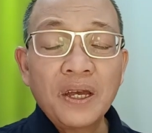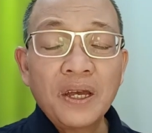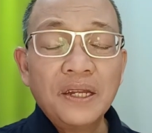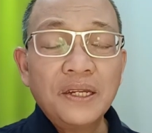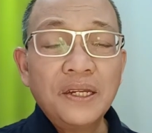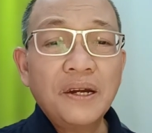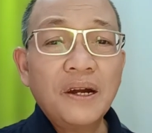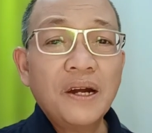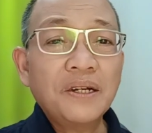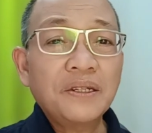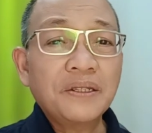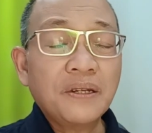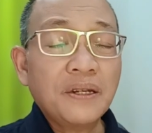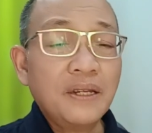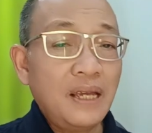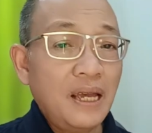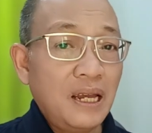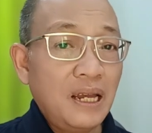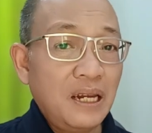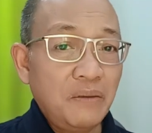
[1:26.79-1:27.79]
there are
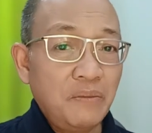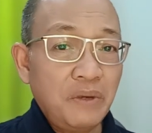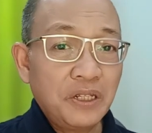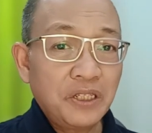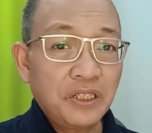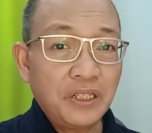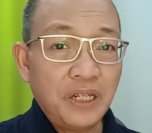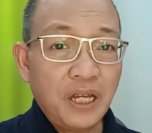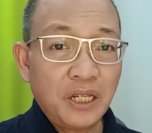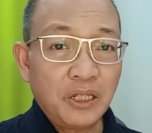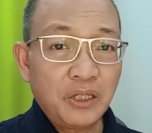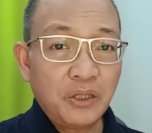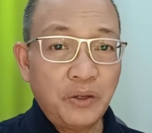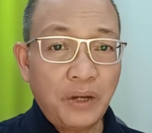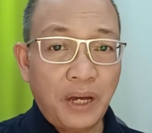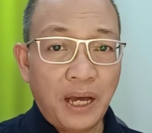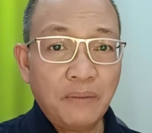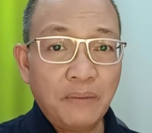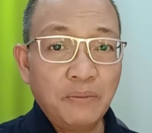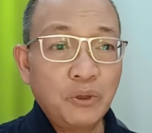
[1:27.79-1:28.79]
three elements that you
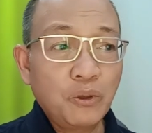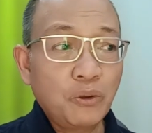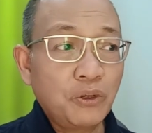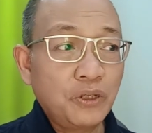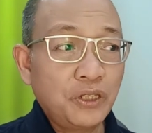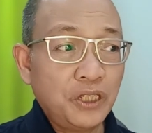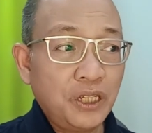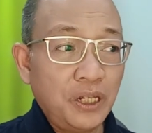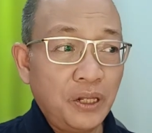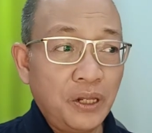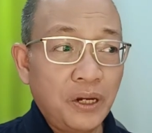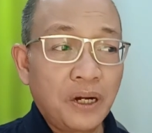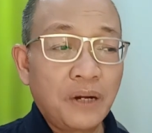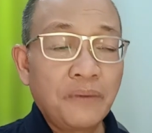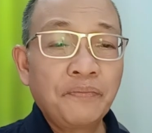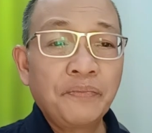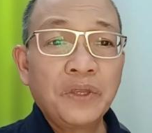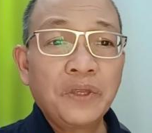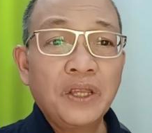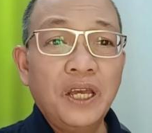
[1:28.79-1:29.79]
have to consider
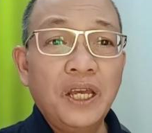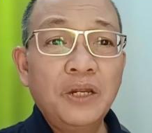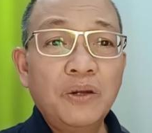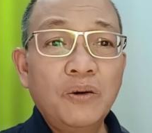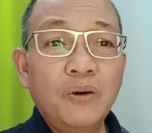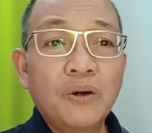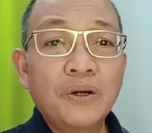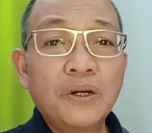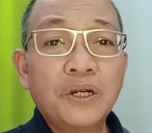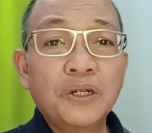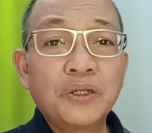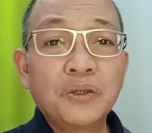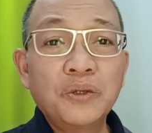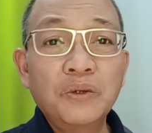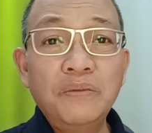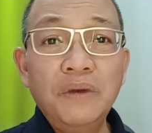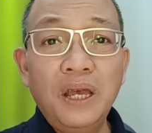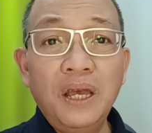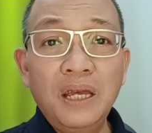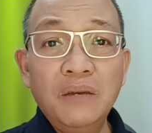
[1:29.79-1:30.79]
in order to
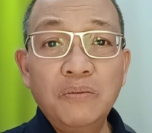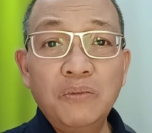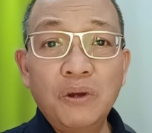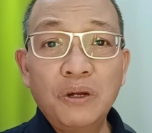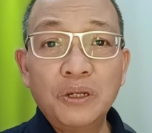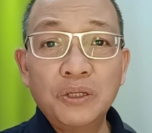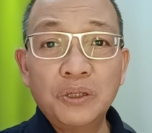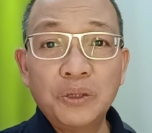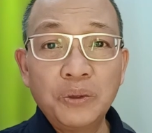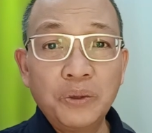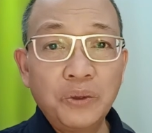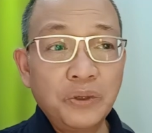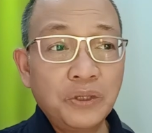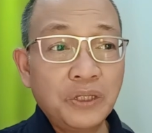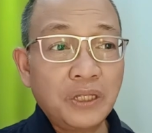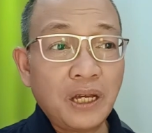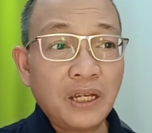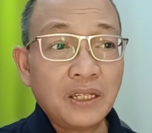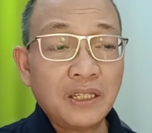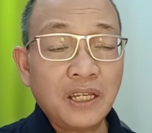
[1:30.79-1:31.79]
be able to
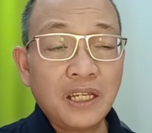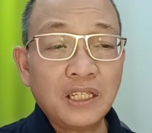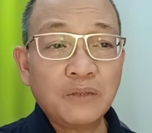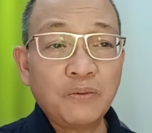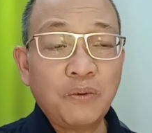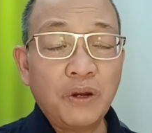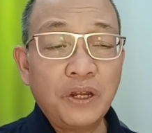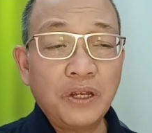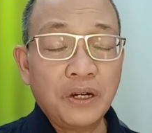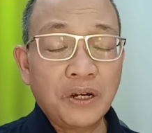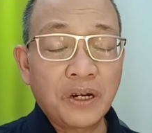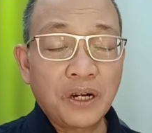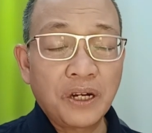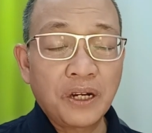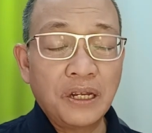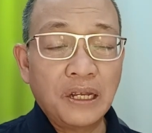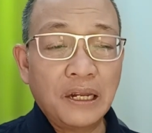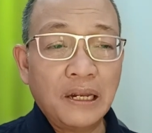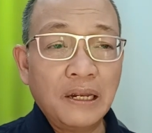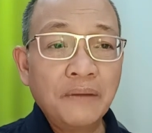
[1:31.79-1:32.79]
successfully
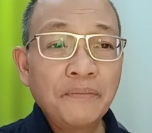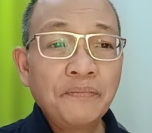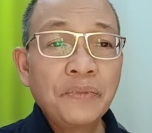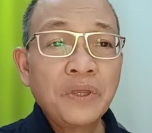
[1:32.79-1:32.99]
hurdle